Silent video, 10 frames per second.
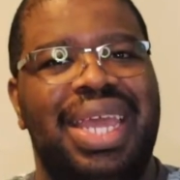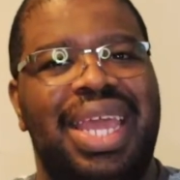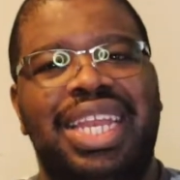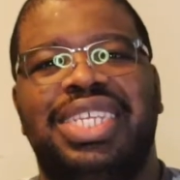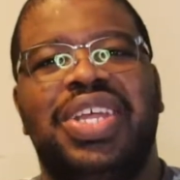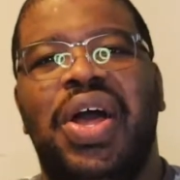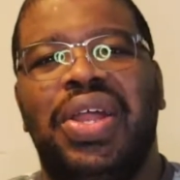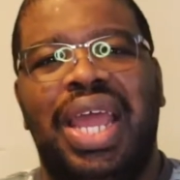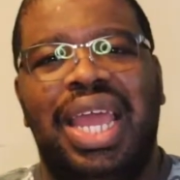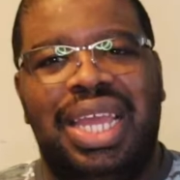It is
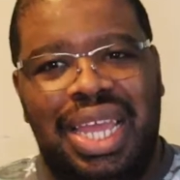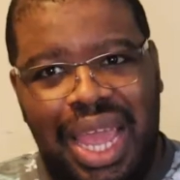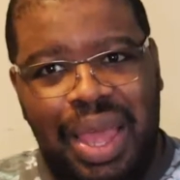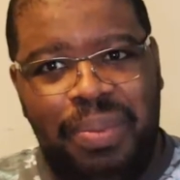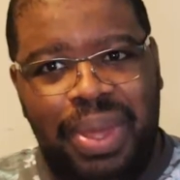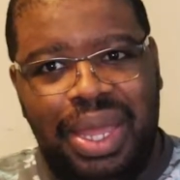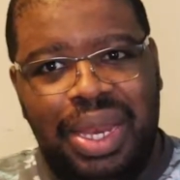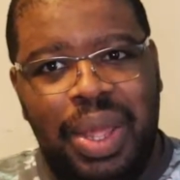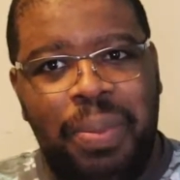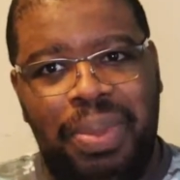called a gambit
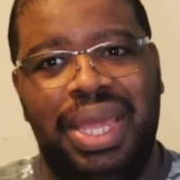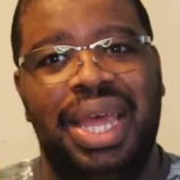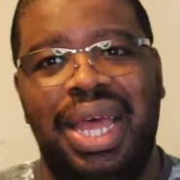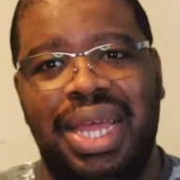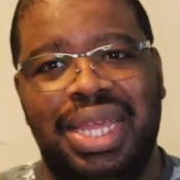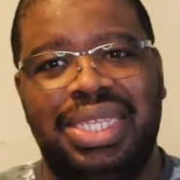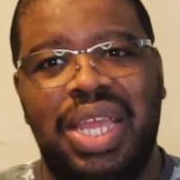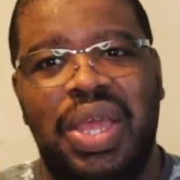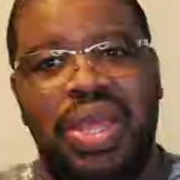because